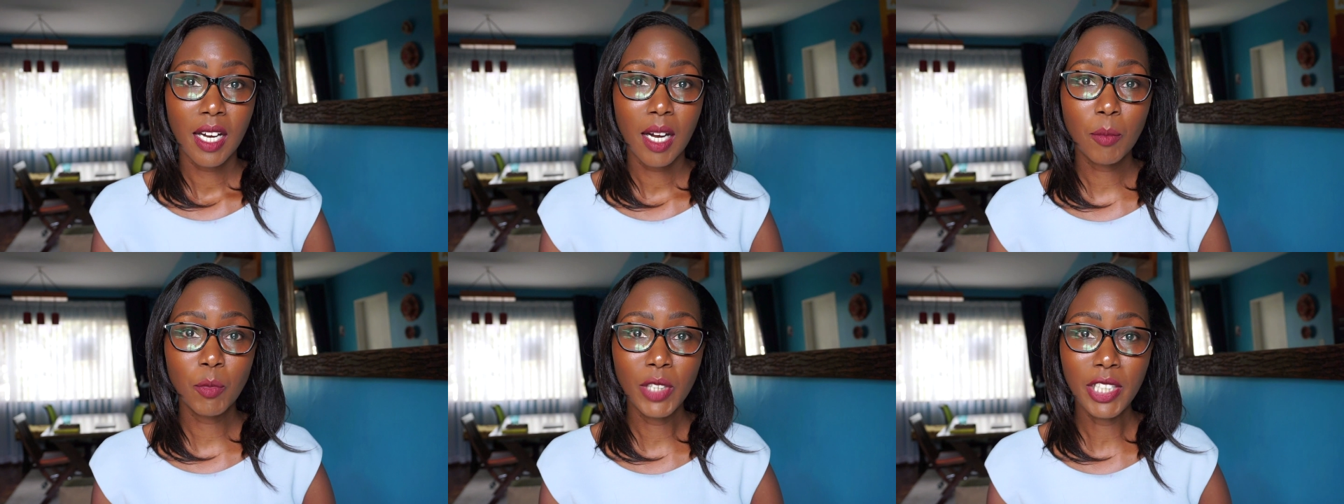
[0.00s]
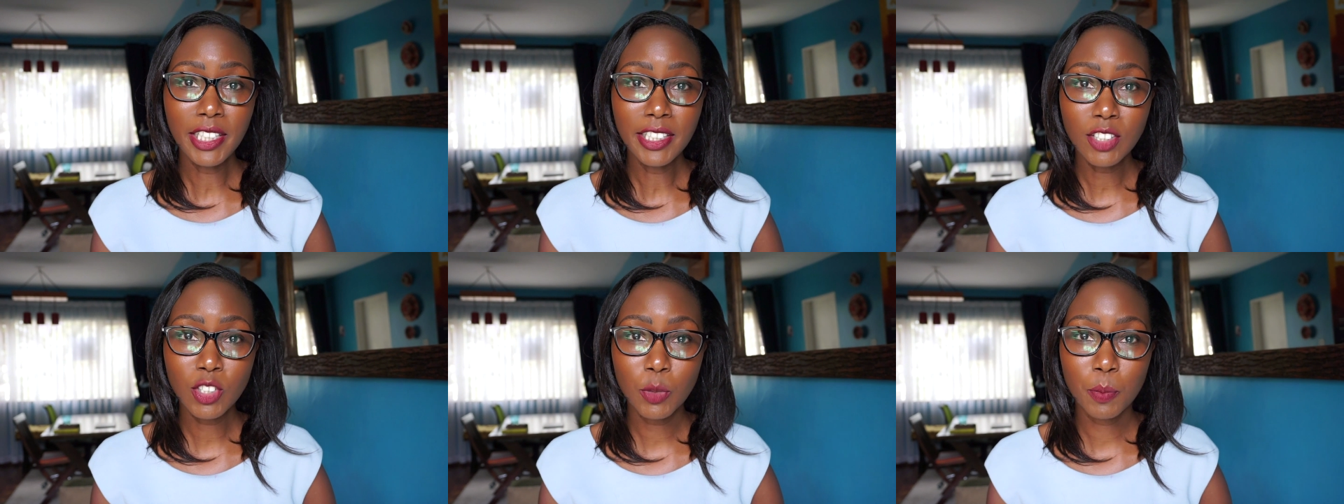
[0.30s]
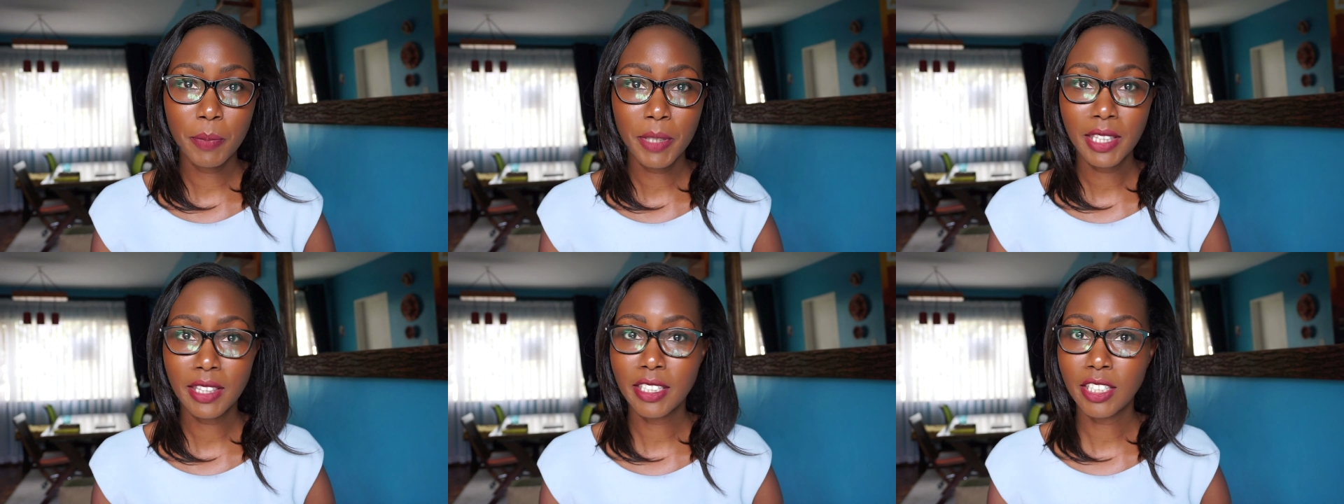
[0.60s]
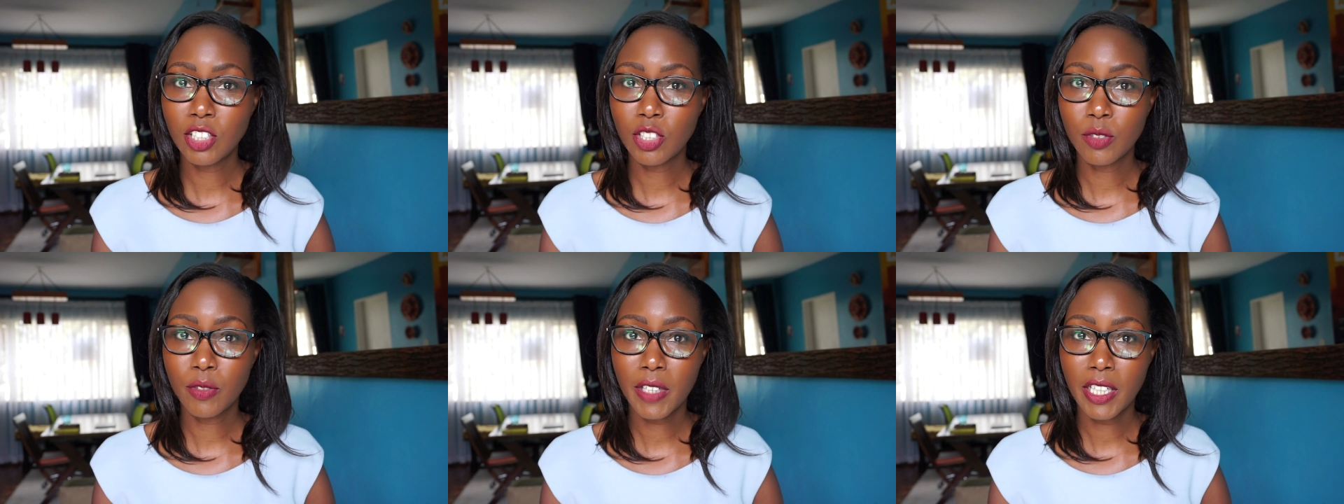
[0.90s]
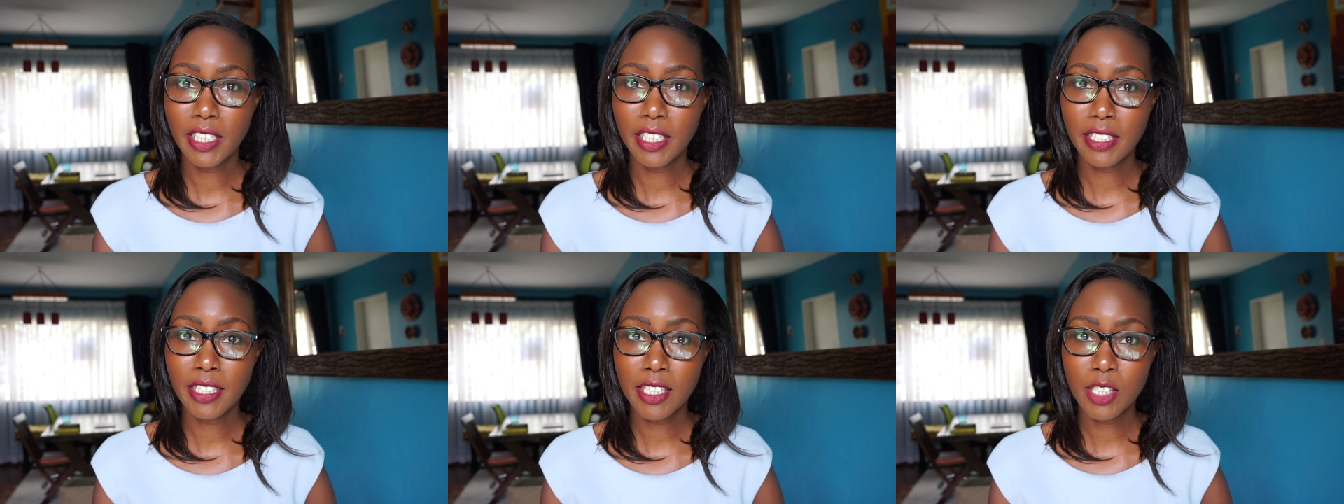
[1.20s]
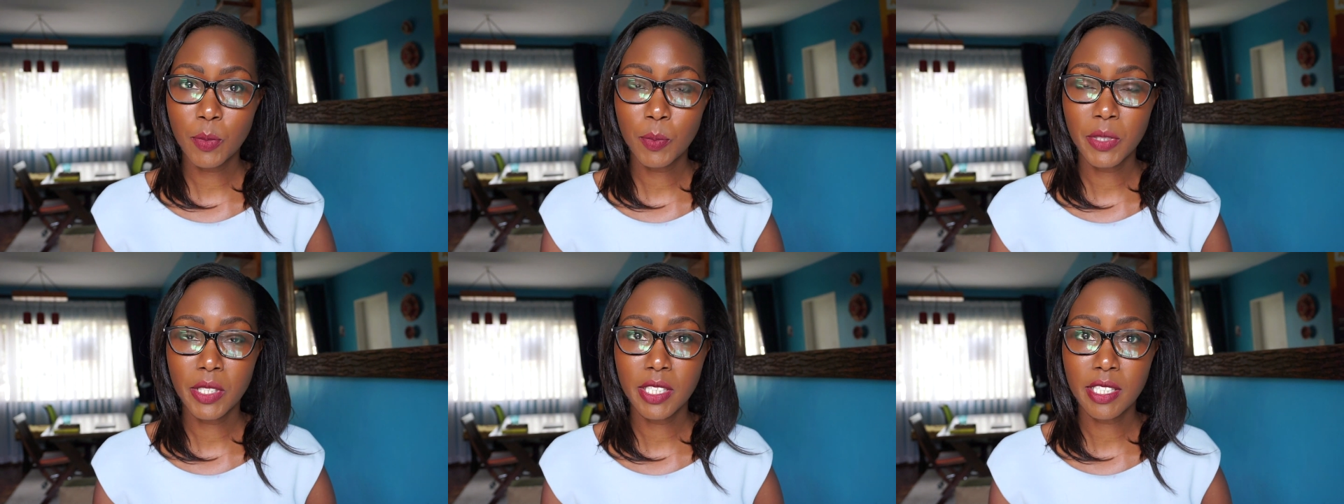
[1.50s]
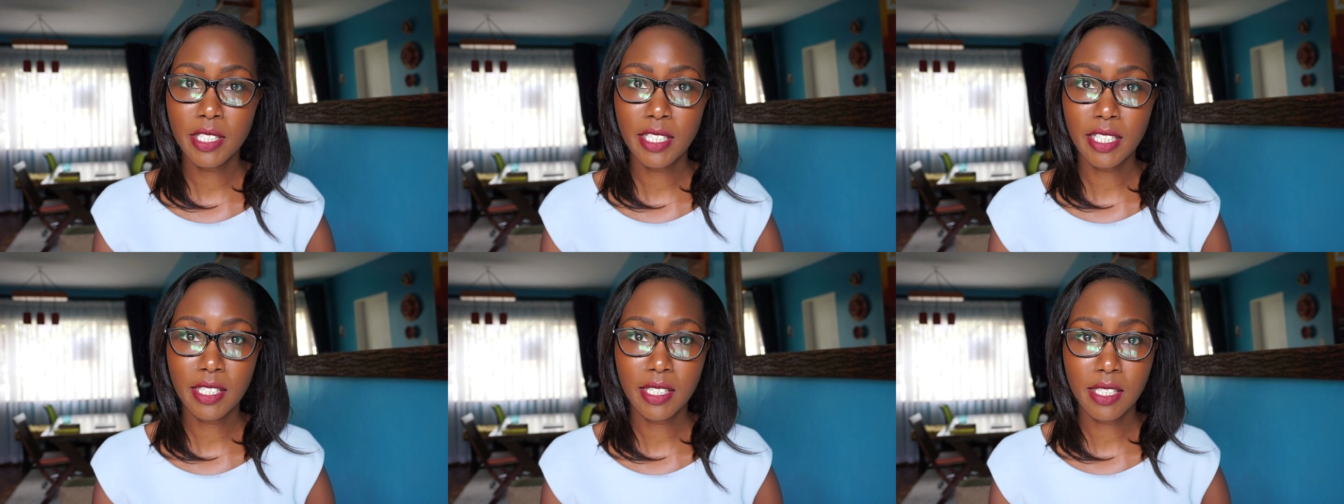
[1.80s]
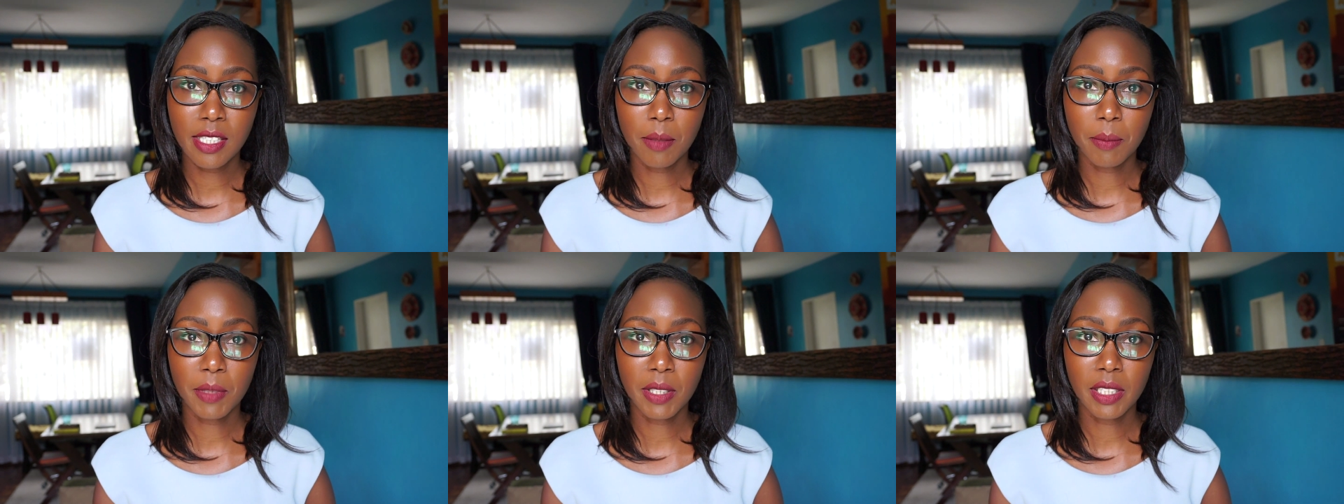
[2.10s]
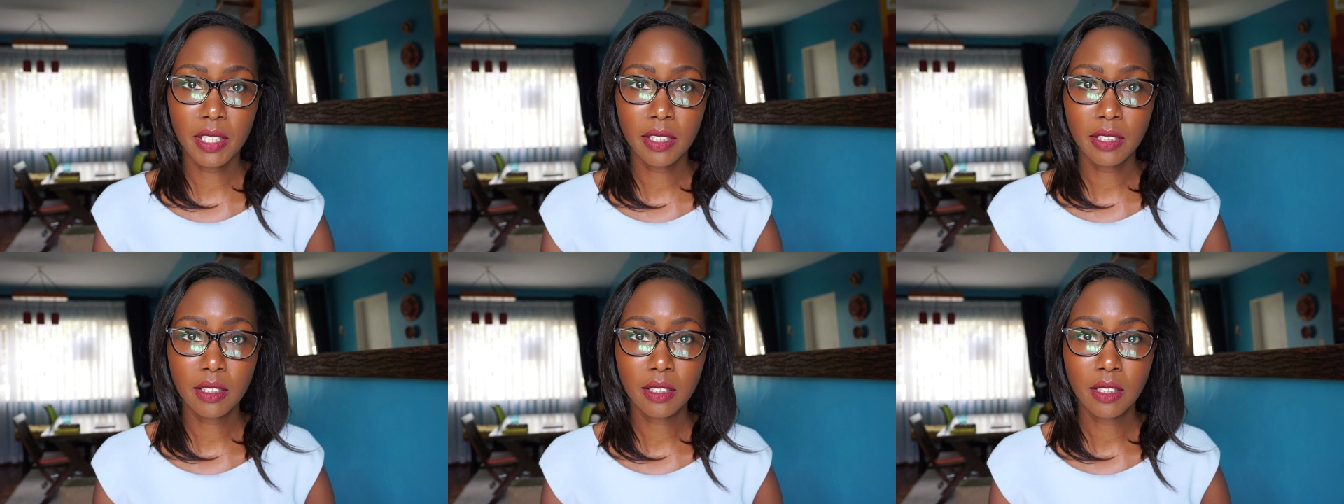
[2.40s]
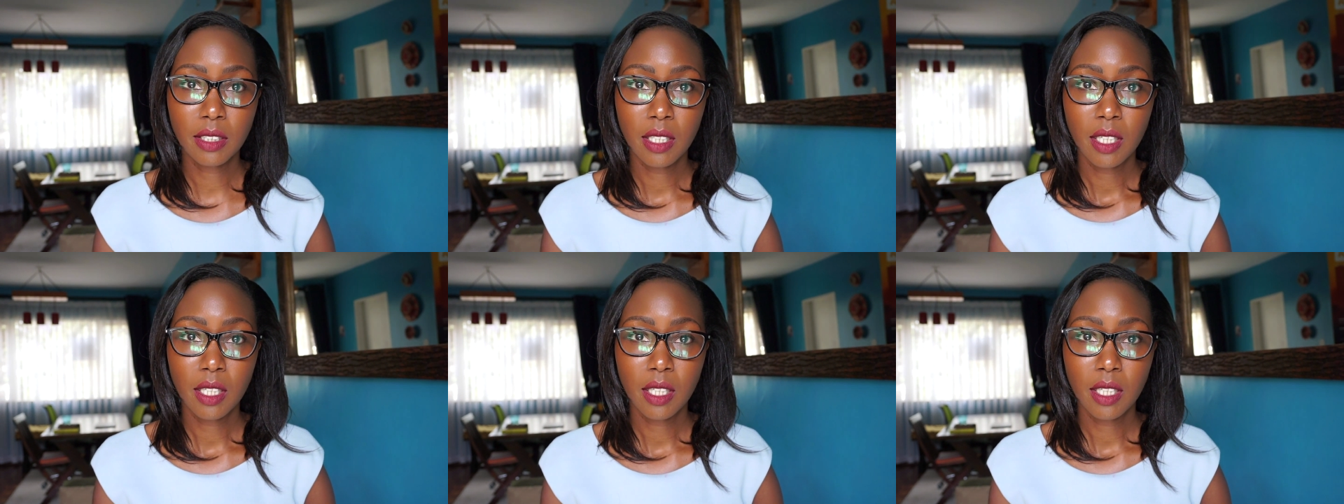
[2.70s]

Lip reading: I'm willing to bet that you've had an experience that's similar.